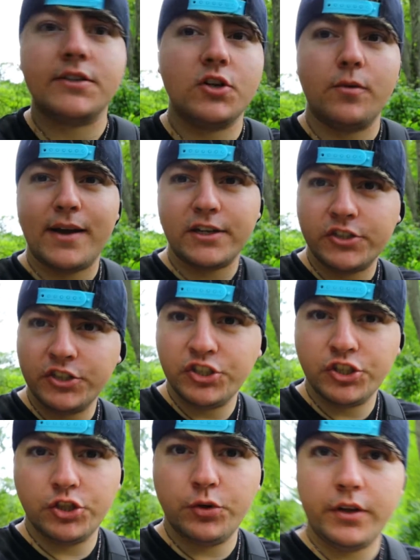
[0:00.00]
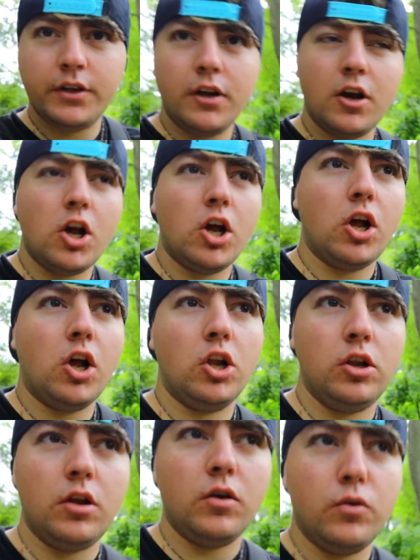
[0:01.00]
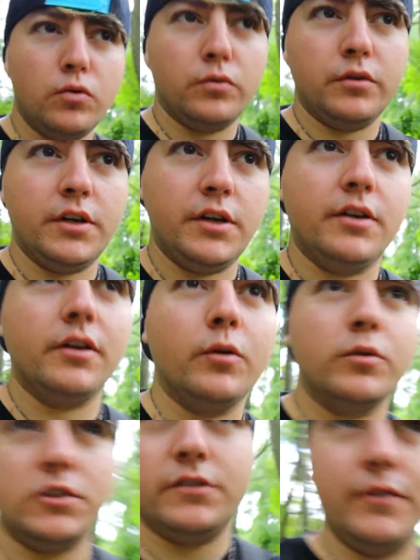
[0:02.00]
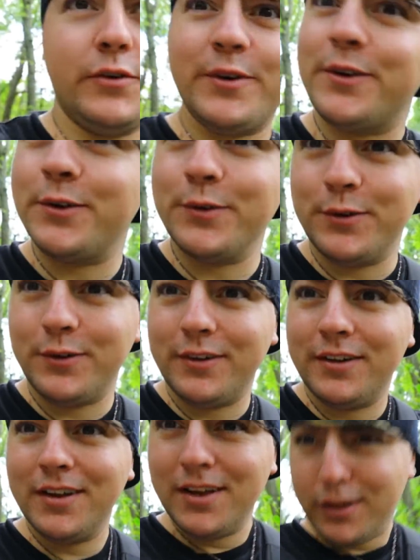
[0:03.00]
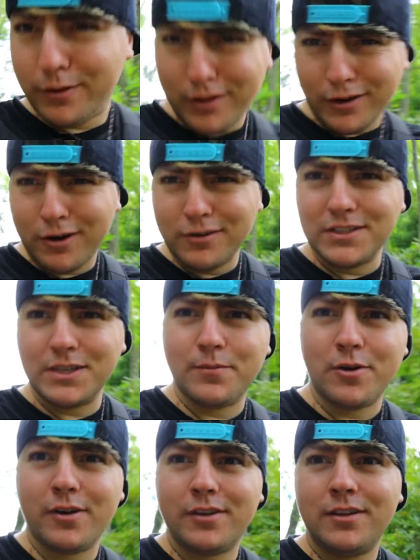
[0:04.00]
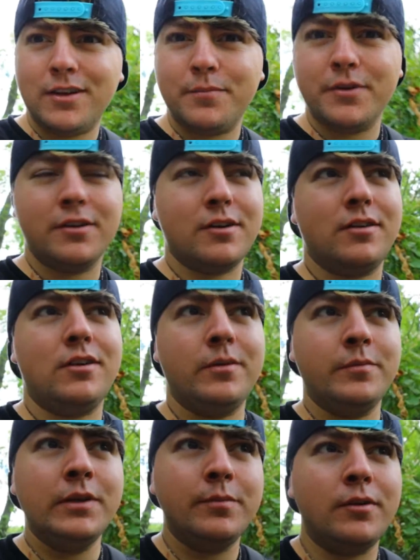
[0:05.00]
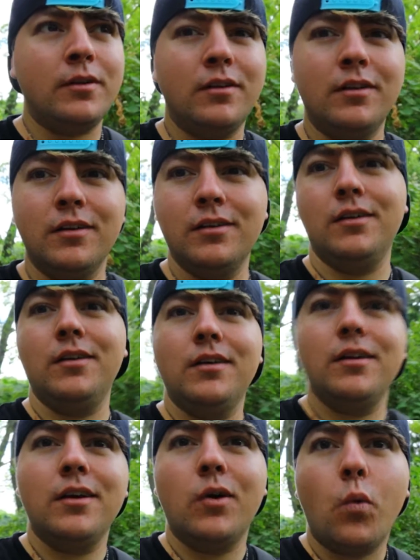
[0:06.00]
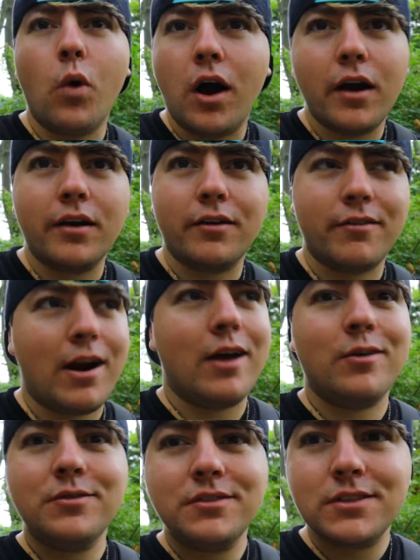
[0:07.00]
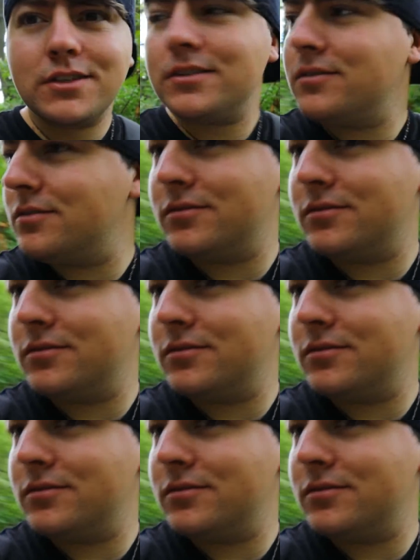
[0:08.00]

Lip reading: so I'm actually shooting alone here, which is very cool. There's a lot of cars in the parking lot, but not a lot of people walking around.